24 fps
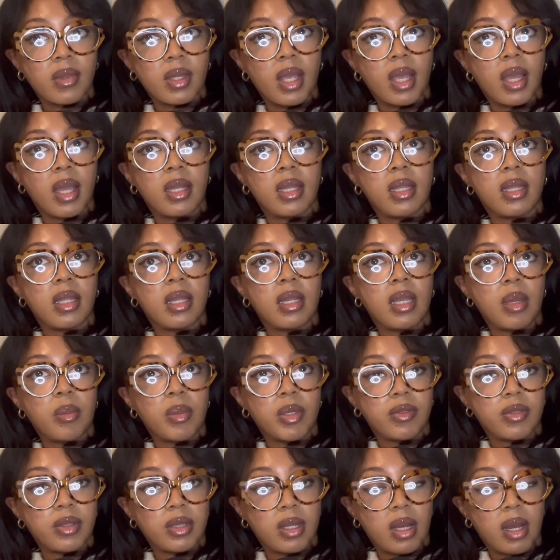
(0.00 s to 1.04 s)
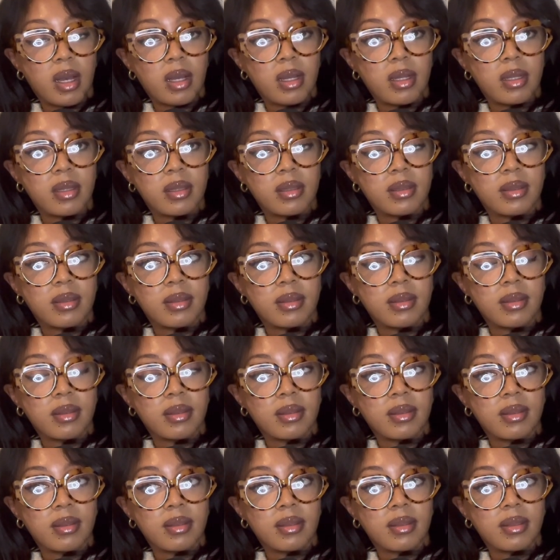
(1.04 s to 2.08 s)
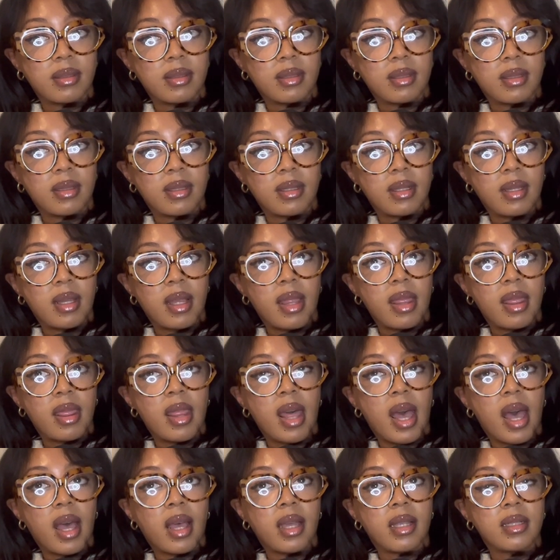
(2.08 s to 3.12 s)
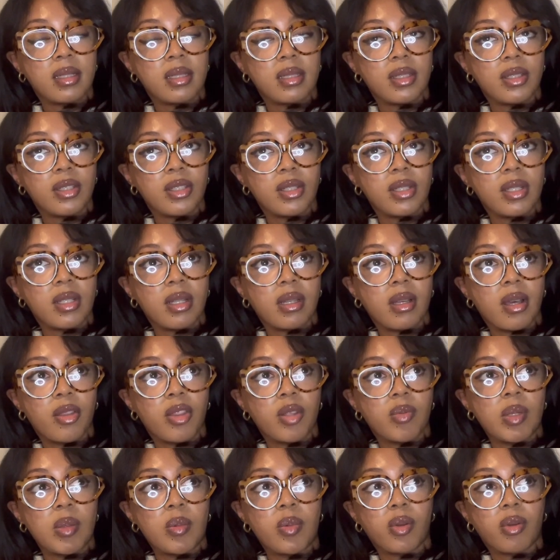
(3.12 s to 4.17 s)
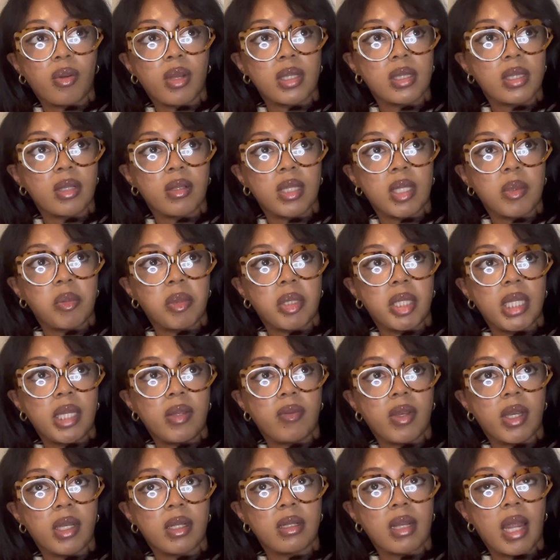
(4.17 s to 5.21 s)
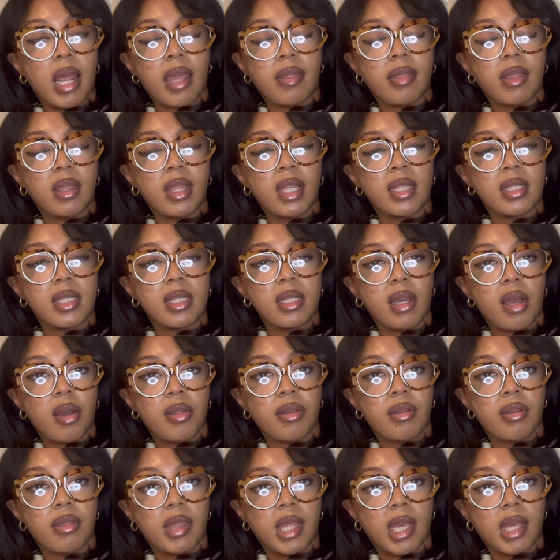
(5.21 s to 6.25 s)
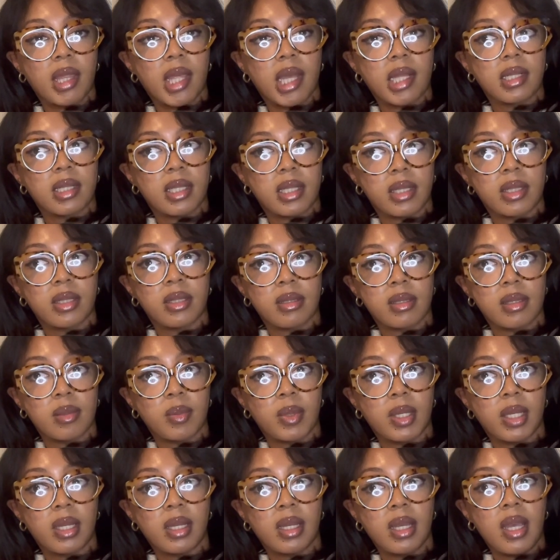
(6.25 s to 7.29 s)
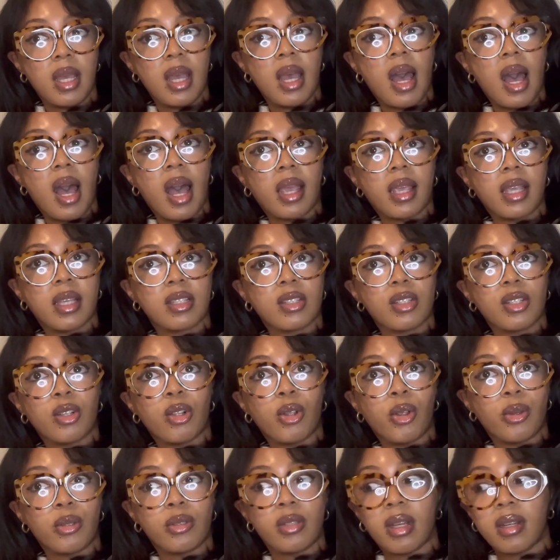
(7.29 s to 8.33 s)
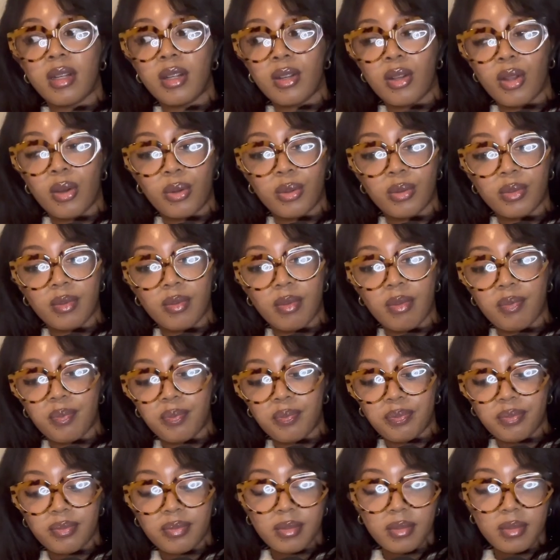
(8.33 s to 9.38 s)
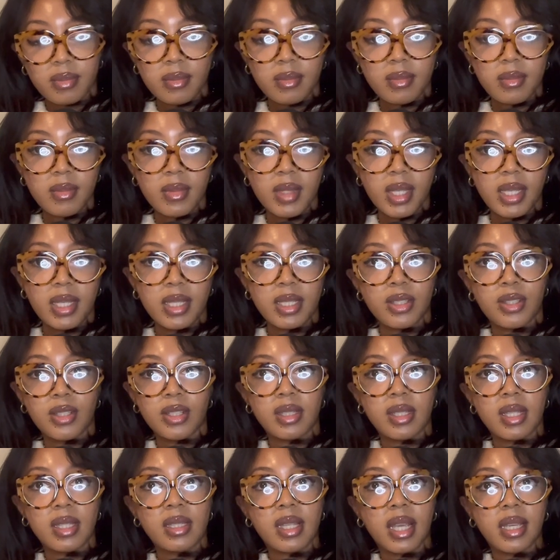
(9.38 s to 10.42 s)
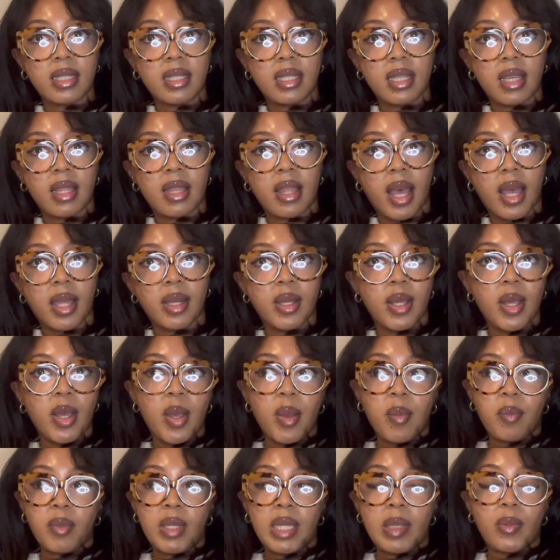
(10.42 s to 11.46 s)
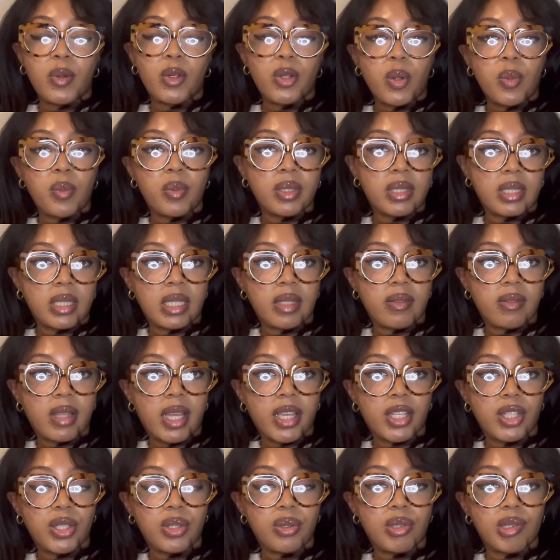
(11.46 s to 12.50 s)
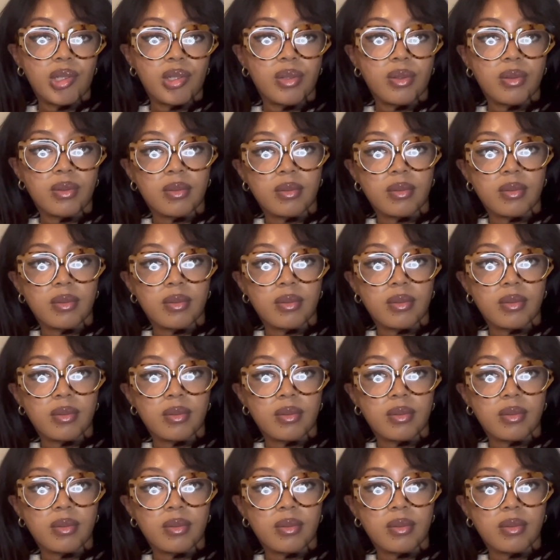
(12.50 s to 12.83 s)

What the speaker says: And in the name of a God that other people don't necessarily believe in. I think that's the other thing that kills me, I guess, to close on a note, is just this idea that people don't believe like you do.